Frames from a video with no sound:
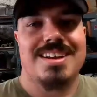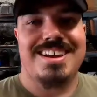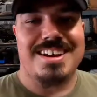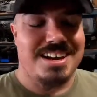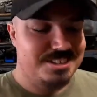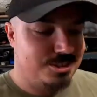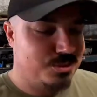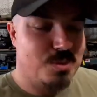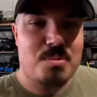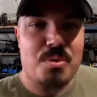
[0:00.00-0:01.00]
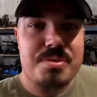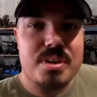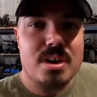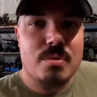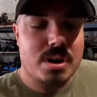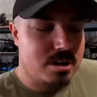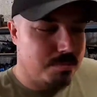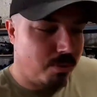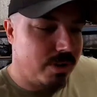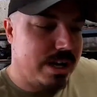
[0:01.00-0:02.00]
Hey guys, just one more thing I wanted
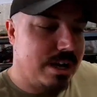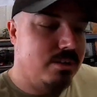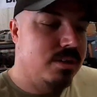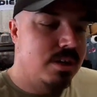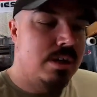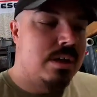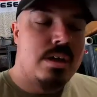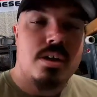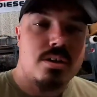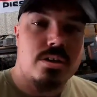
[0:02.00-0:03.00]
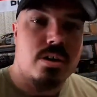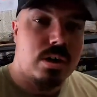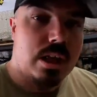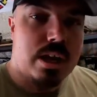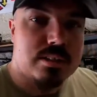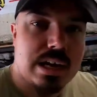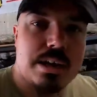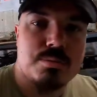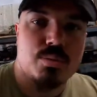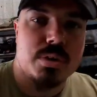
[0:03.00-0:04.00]
to point out. You know, a lot of
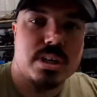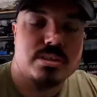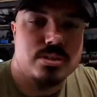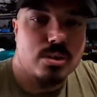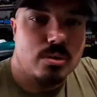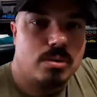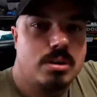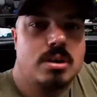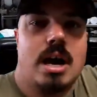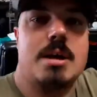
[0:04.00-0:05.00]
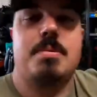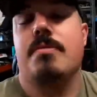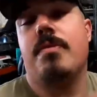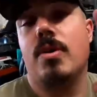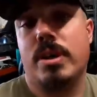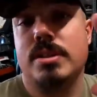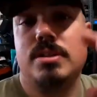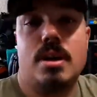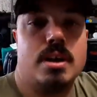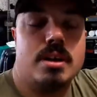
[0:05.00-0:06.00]
times we get so hyper
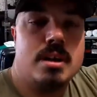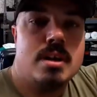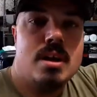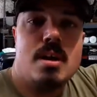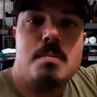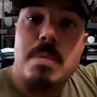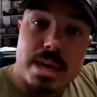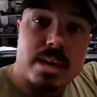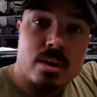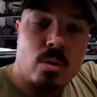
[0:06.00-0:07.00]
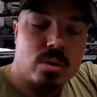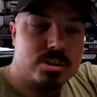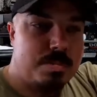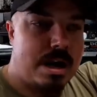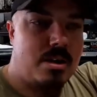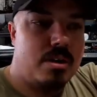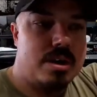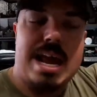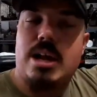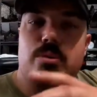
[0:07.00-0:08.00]
focused on making
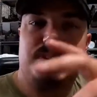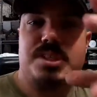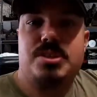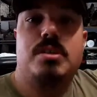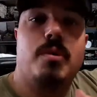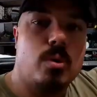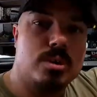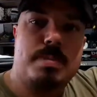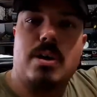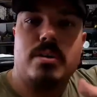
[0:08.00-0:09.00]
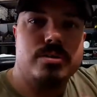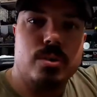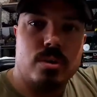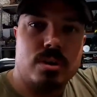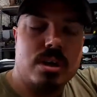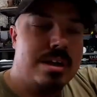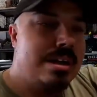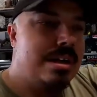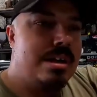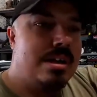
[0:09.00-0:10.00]
horsepower and acquisition of horsepower and torque,
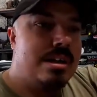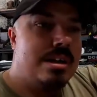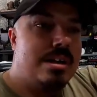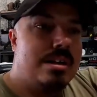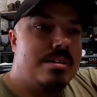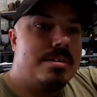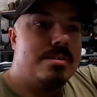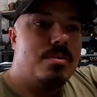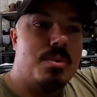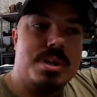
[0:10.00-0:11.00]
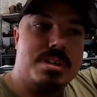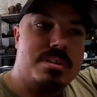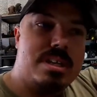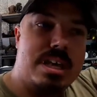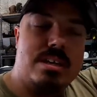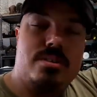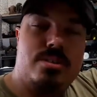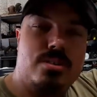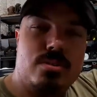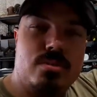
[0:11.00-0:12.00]
we tend
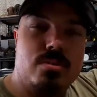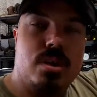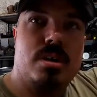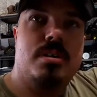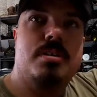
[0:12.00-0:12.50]
to